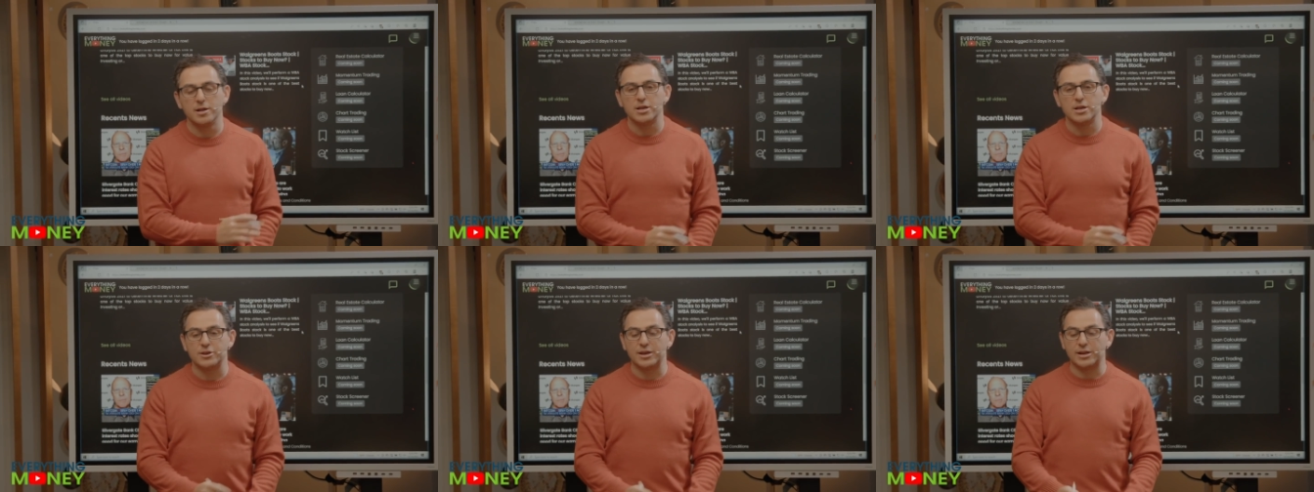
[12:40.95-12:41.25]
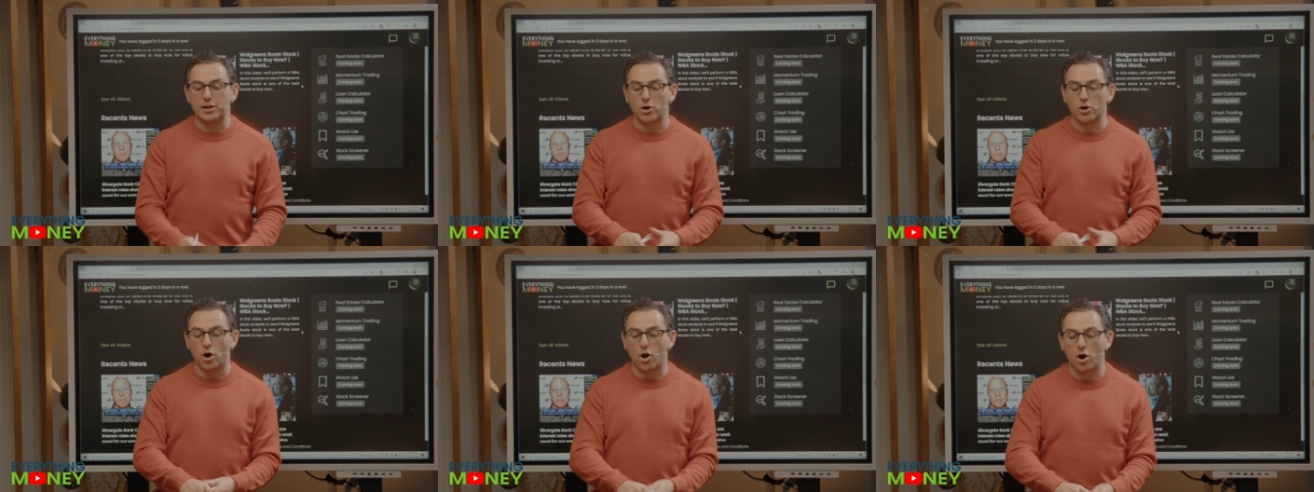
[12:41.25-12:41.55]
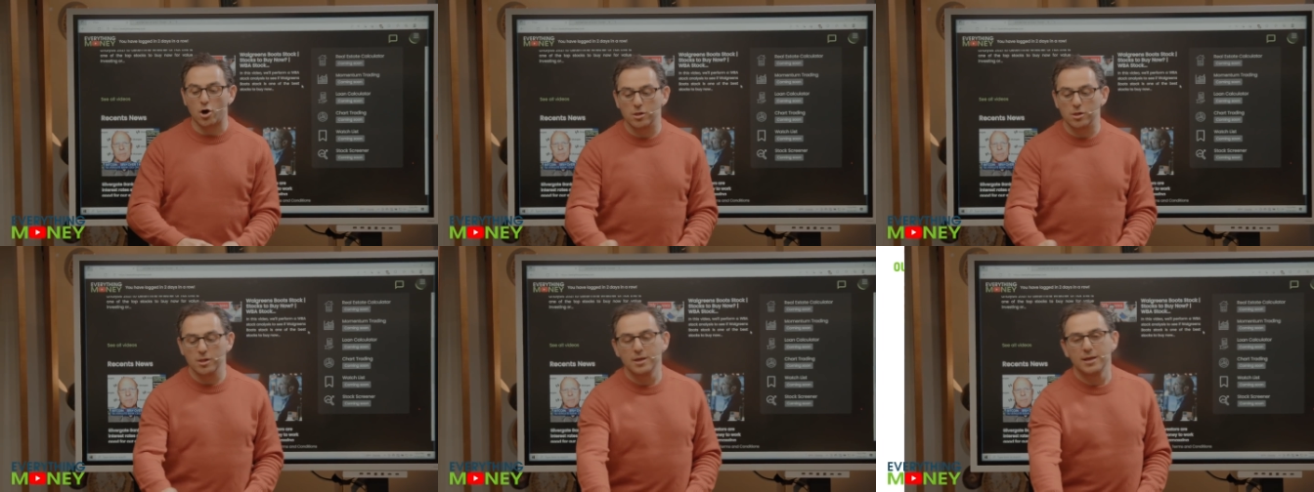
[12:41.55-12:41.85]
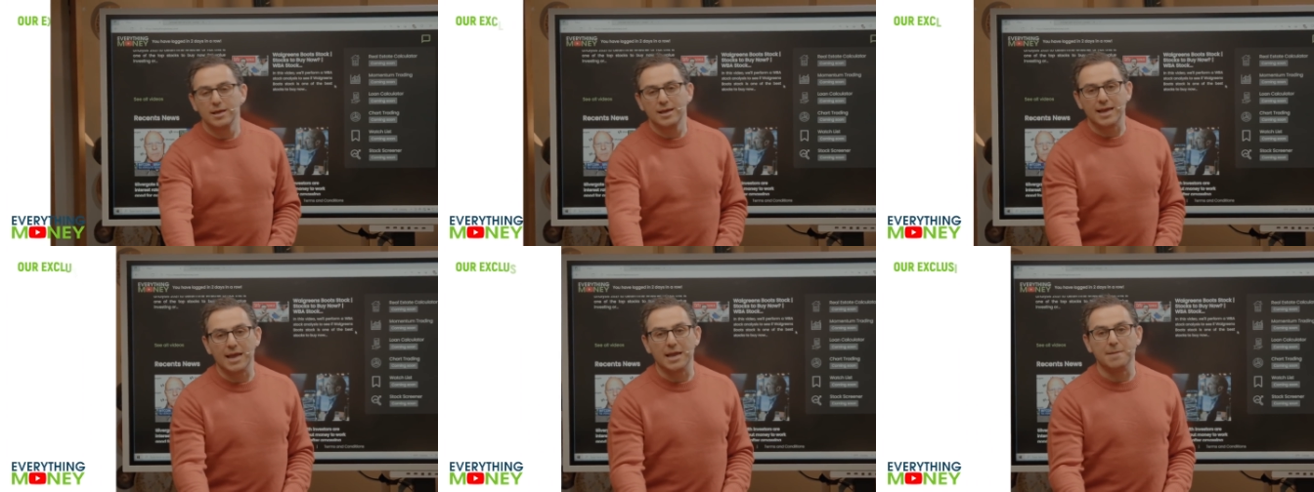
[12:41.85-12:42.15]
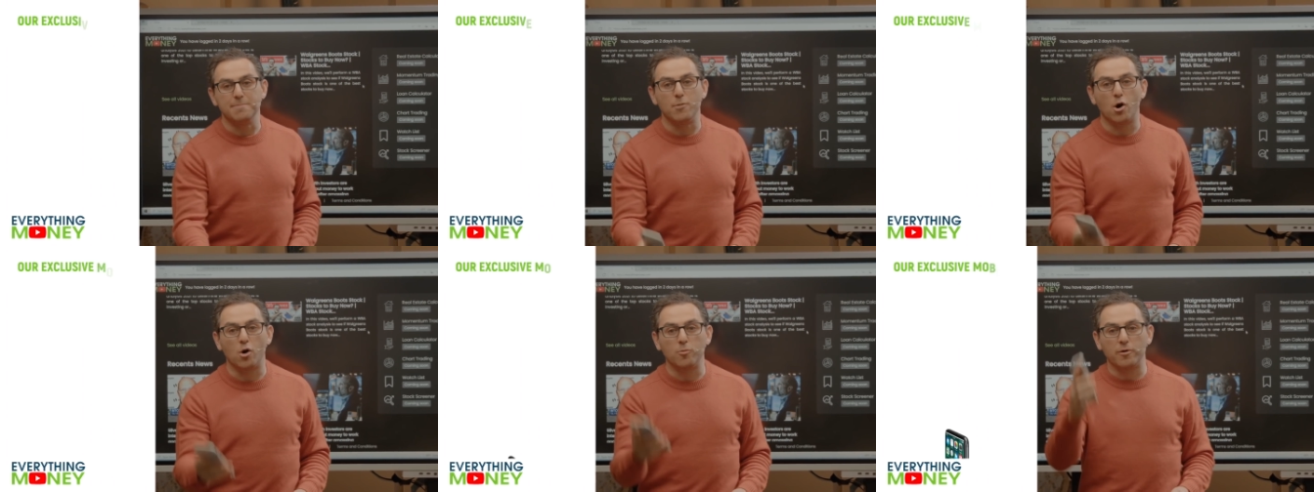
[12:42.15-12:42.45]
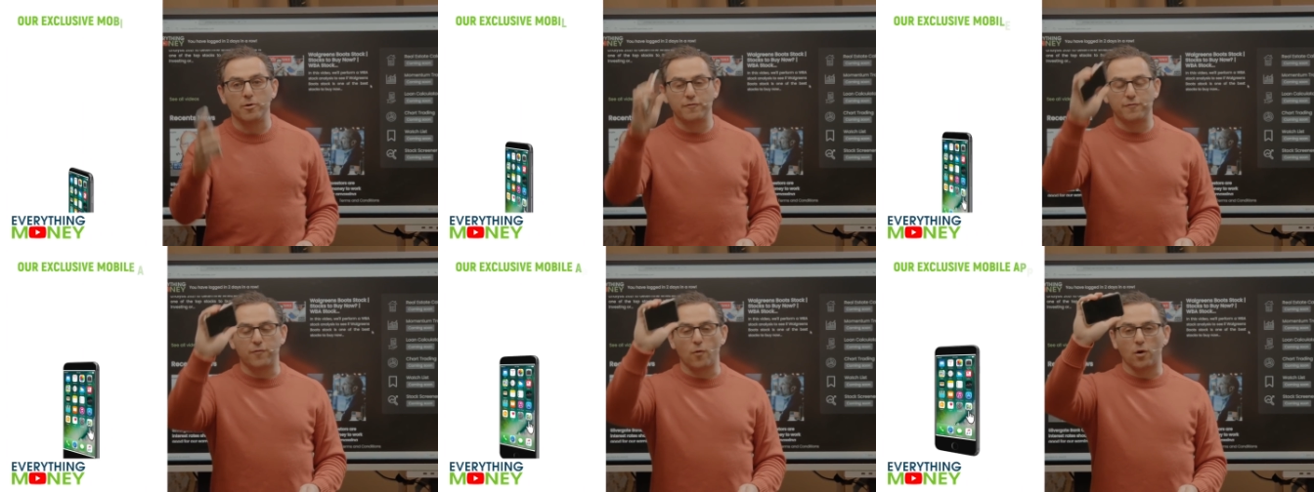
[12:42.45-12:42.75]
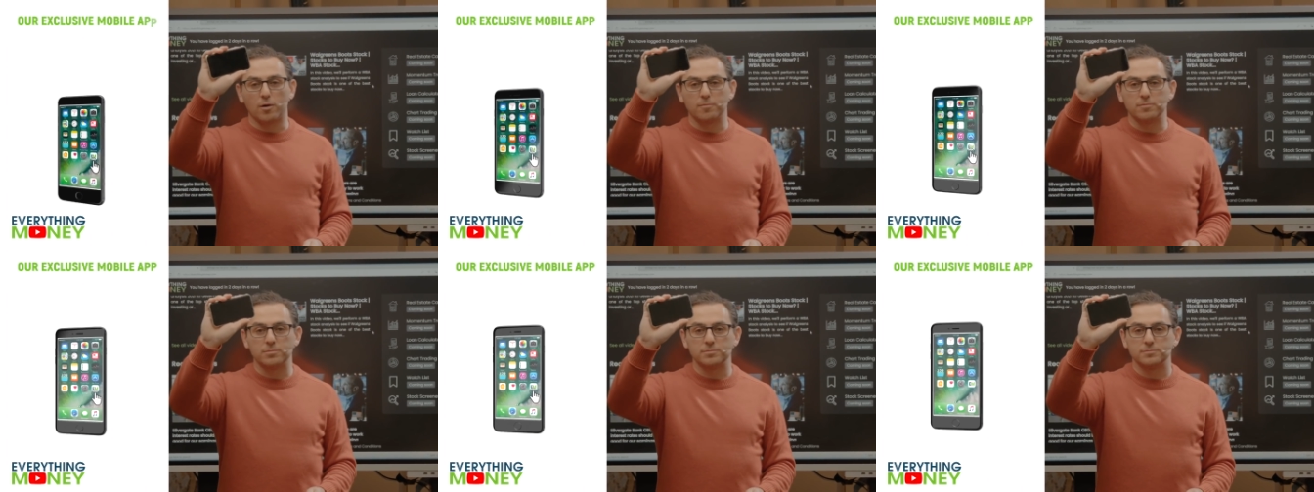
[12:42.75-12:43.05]
You get it all in mobile
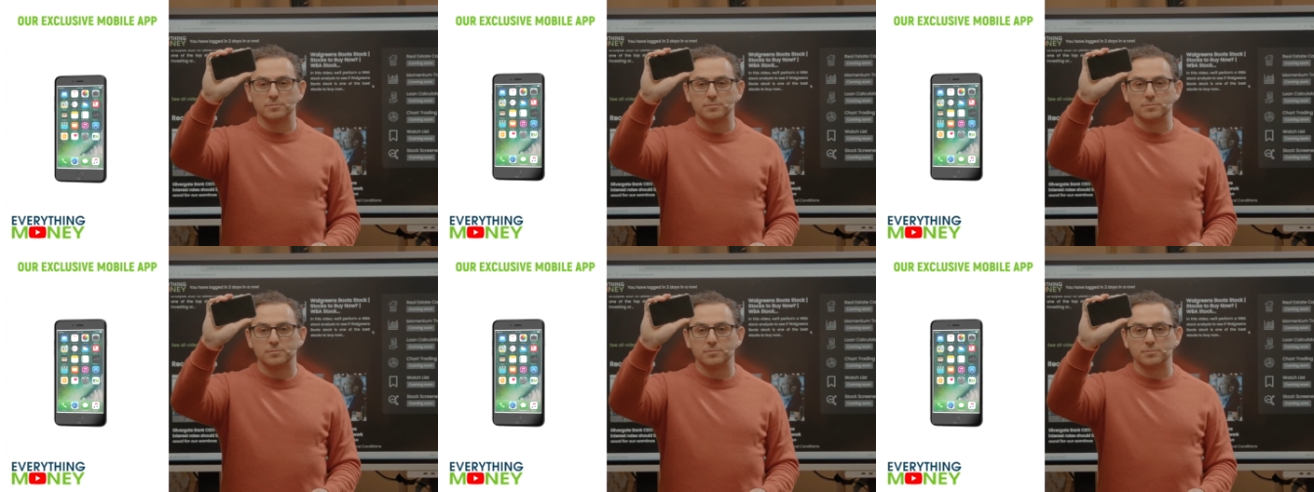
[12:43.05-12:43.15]
form.